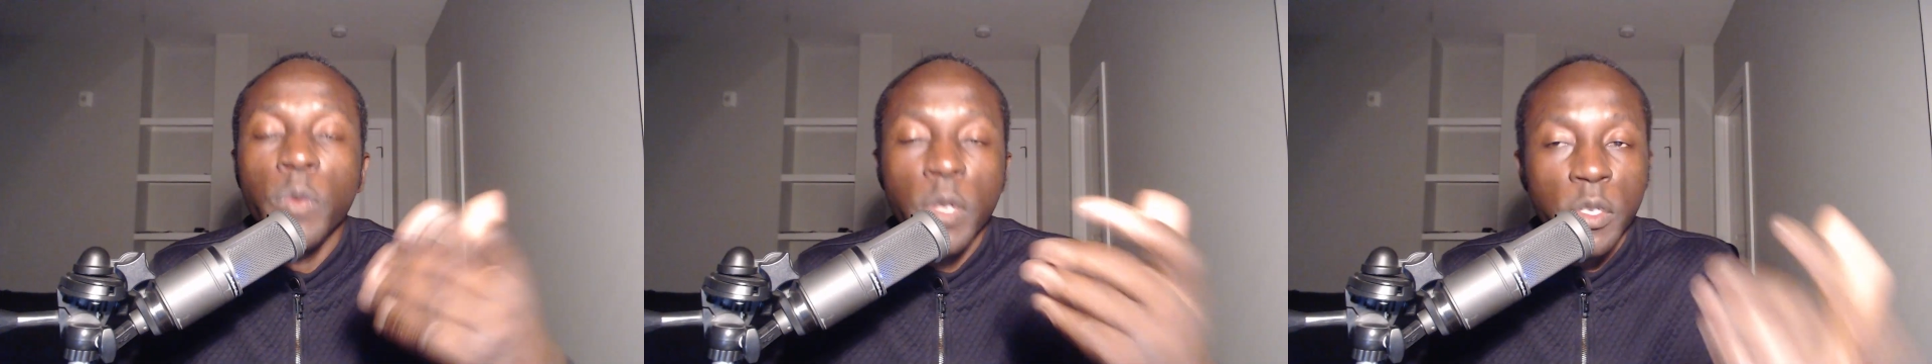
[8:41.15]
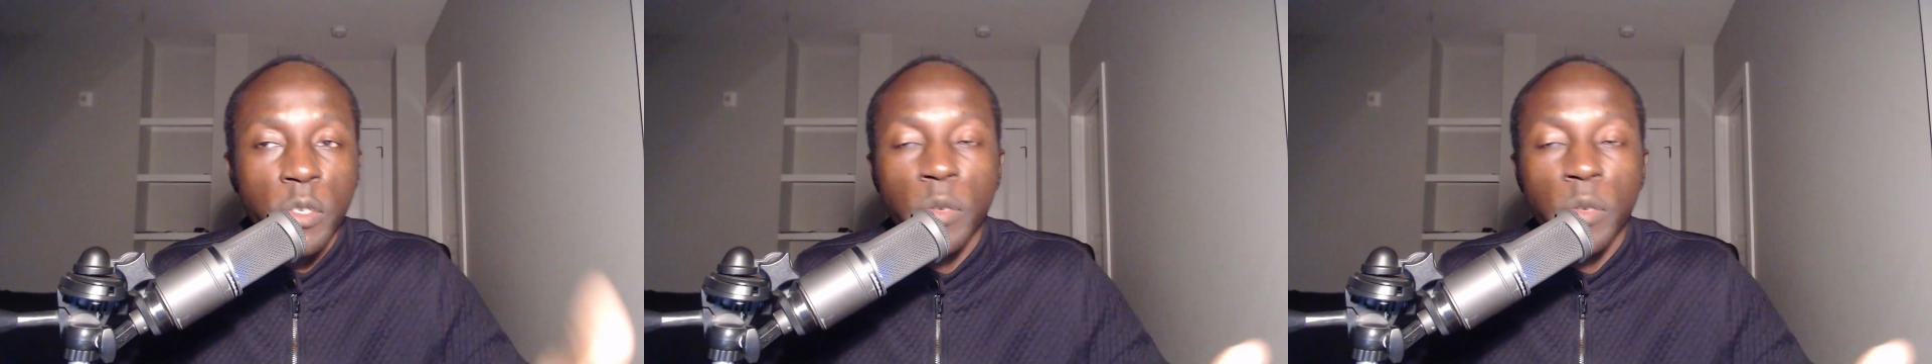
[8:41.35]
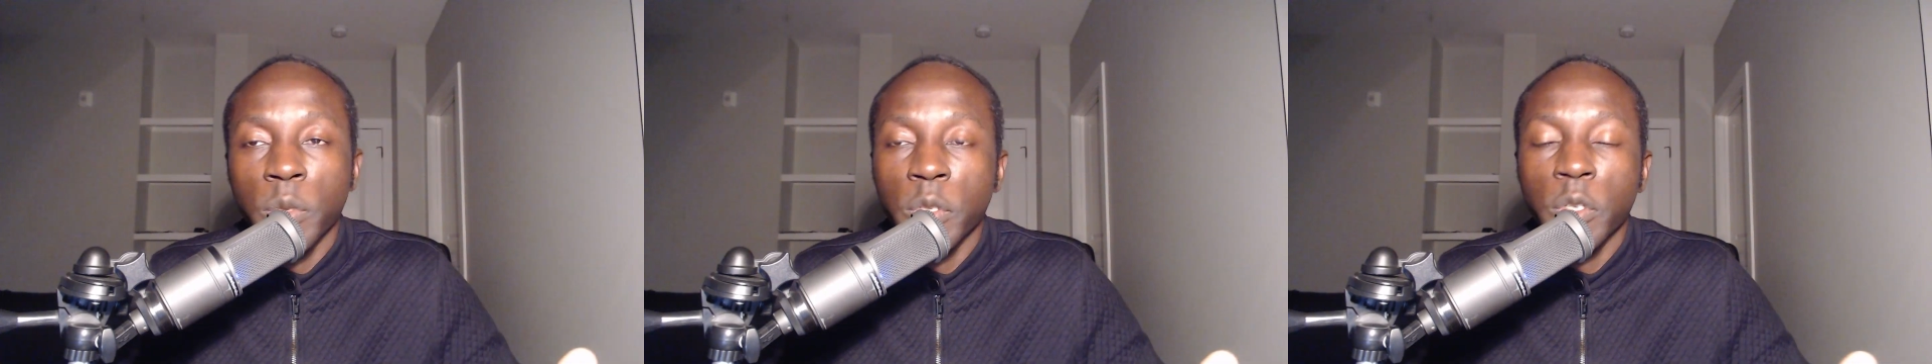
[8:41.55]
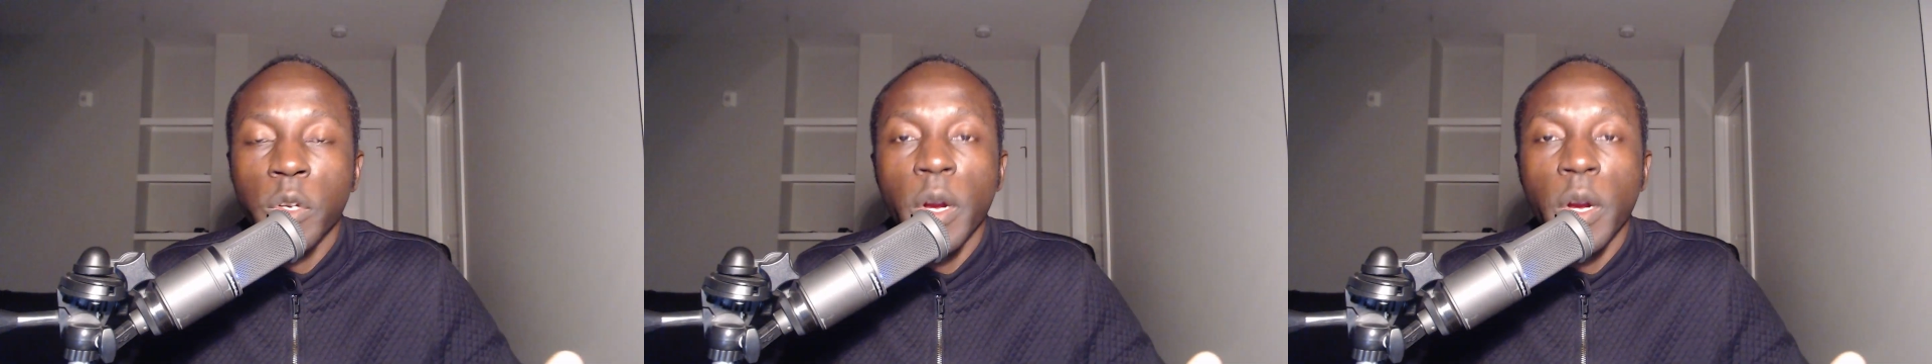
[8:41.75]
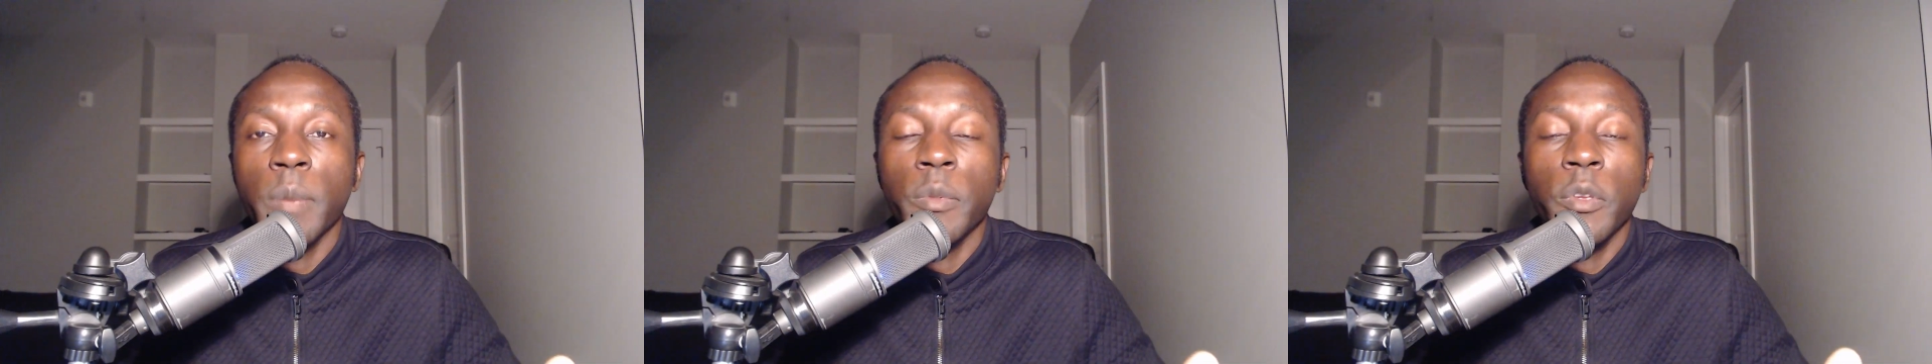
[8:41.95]
they
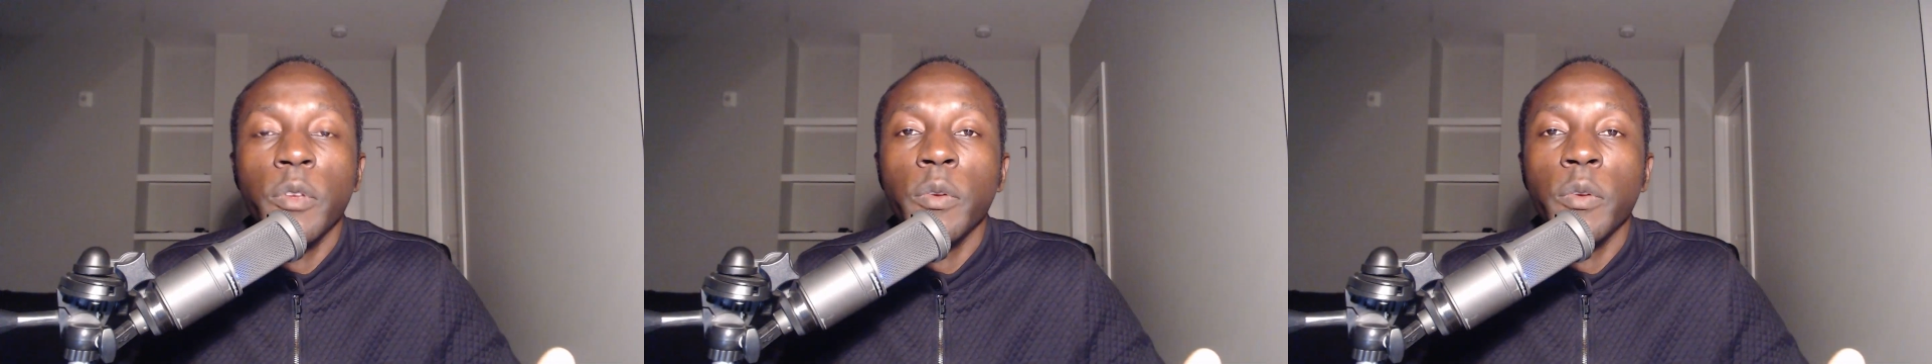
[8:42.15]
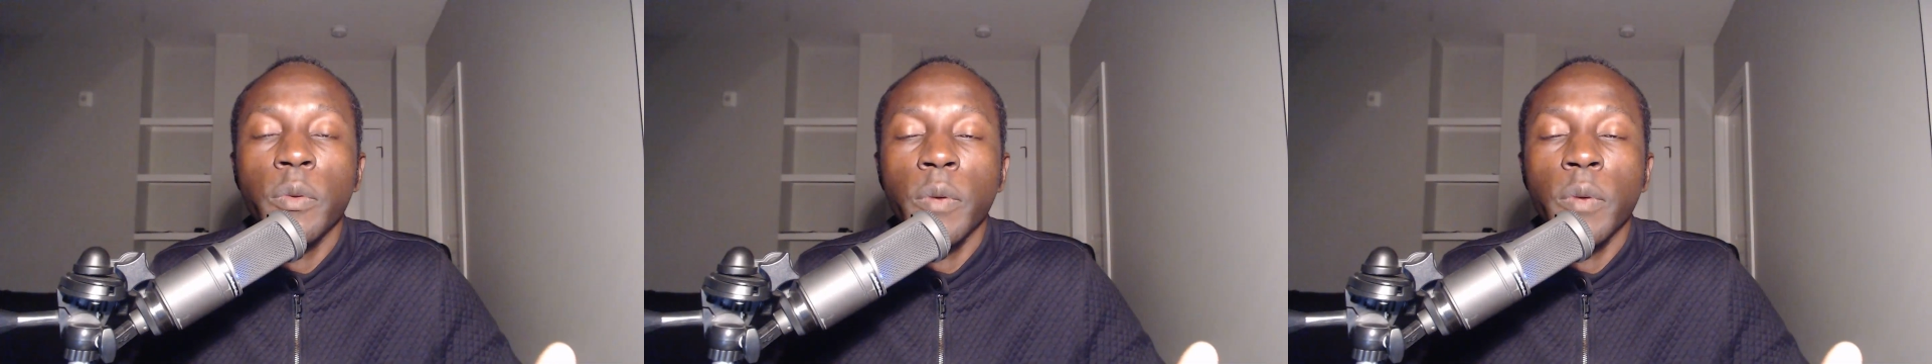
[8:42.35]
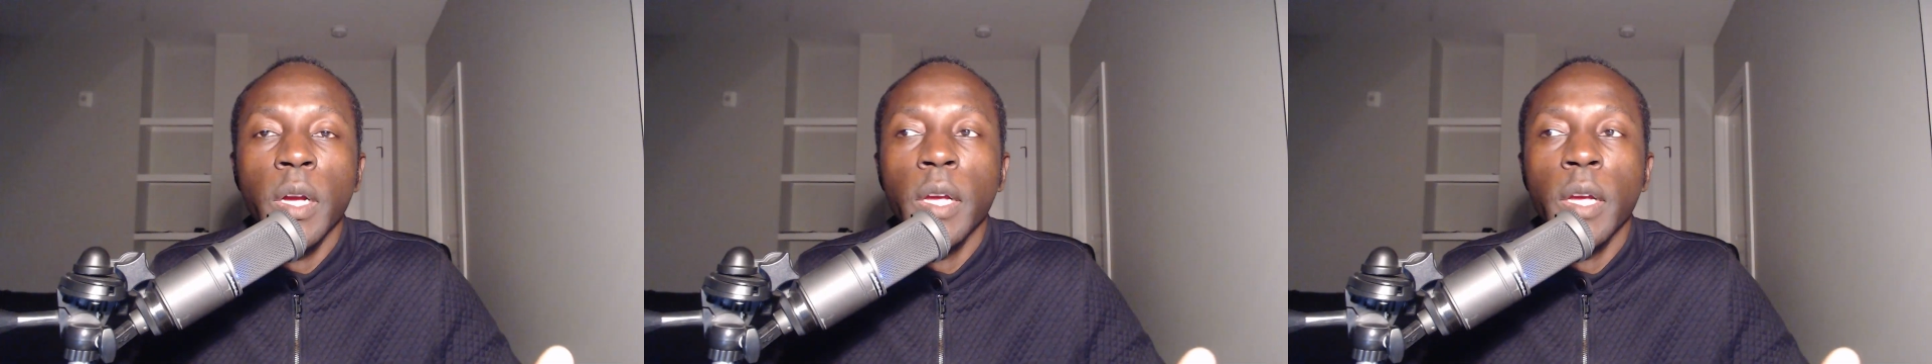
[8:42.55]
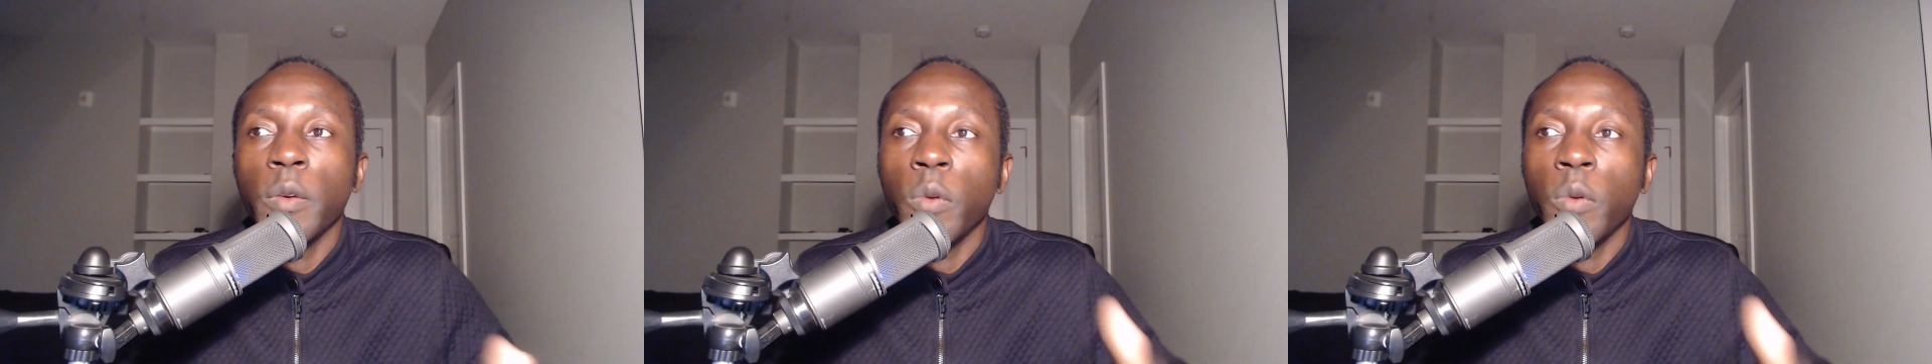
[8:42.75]
subscribe to you, right?